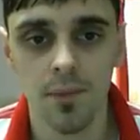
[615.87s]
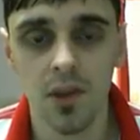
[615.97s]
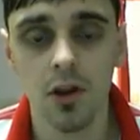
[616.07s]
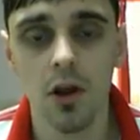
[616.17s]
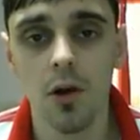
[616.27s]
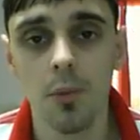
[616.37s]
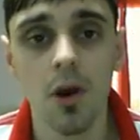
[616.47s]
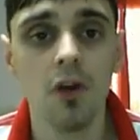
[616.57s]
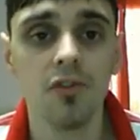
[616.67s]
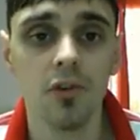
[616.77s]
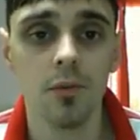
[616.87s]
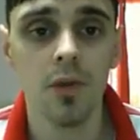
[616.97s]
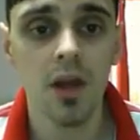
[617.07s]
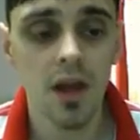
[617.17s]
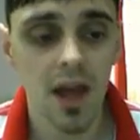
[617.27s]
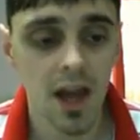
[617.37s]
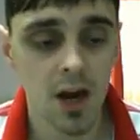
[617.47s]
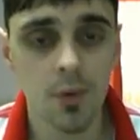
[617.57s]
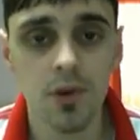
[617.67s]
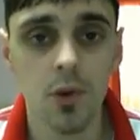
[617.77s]
you know, apart from
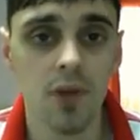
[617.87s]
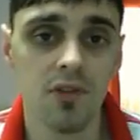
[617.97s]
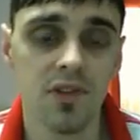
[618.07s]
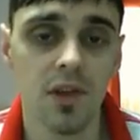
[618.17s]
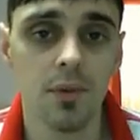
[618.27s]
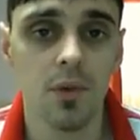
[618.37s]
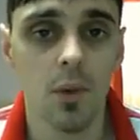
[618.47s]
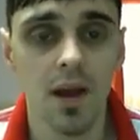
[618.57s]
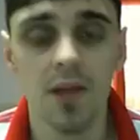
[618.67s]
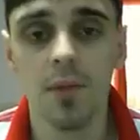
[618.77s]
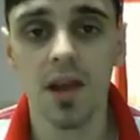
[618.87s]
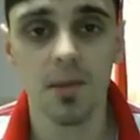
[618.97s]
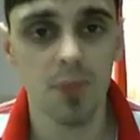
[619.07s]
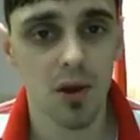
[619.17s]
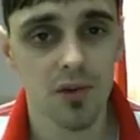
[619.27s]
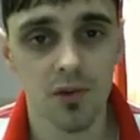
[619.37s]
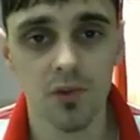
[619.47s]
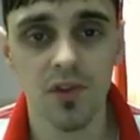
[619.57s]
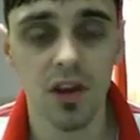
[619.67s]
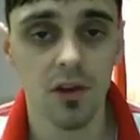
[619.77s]
helping you every step of the way and making
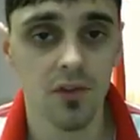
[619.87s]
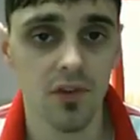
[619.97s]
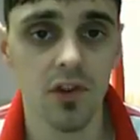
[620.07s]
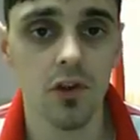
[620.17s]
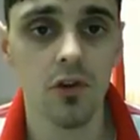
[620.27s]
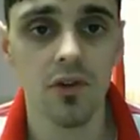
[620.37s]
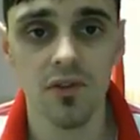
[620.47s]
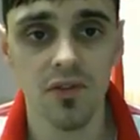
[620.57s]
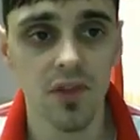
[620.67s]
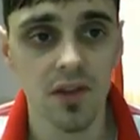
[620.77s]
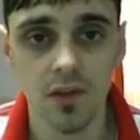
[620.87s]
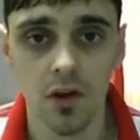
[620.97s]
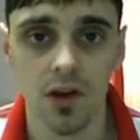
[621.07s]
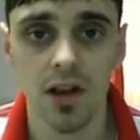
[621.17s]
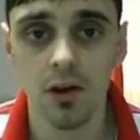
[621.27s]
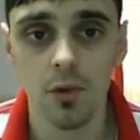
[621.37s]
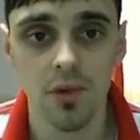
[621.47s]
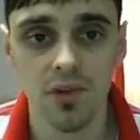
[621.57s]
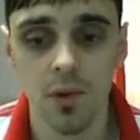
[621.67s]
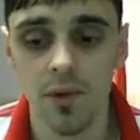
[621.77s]
personal videos for you if things aren't clear or
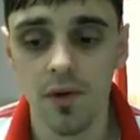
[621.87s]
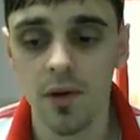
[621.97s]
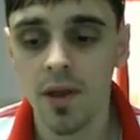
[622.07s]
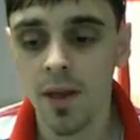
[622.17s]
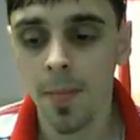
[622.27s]
whatsoever,